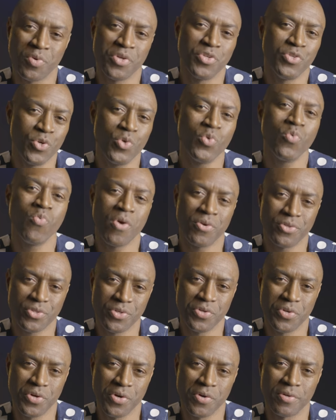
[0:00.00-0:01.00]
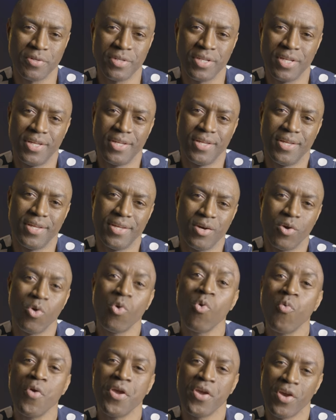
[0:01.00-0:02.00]
We do want to know
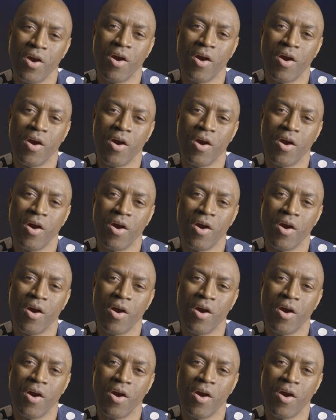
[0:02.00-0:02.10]
who we